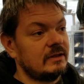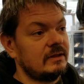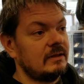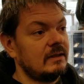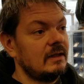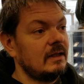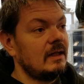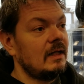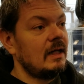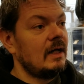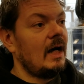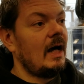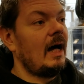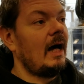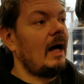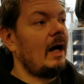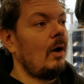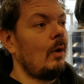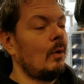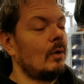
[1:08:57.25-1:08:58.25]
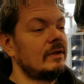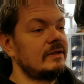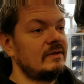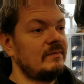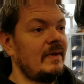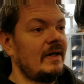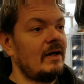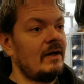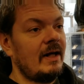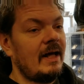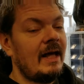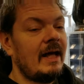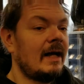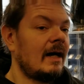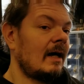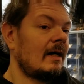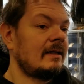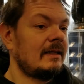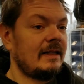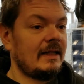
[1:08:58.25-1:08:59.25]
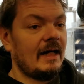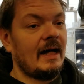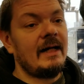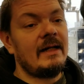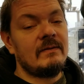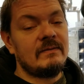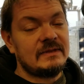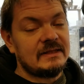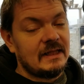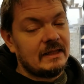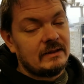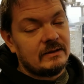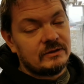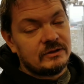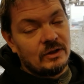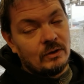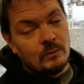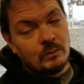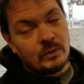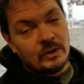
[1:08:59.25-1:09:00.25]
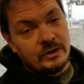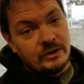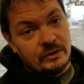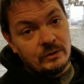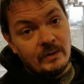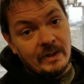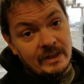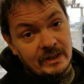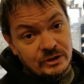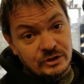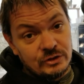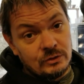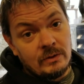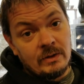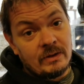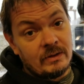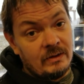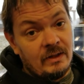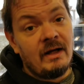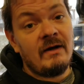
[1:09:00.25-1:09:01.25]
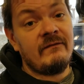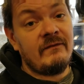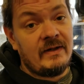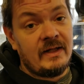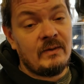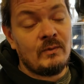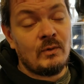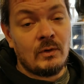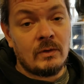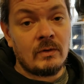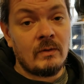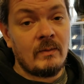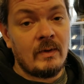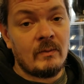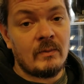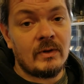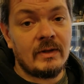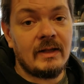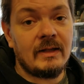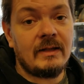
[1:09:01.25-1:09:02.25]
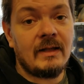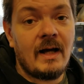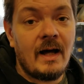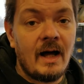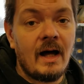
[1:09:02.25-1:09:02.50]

Uh, or is it better to hang on to the items that don't bring you any joy or love anymore? Remember that the mm-hmm.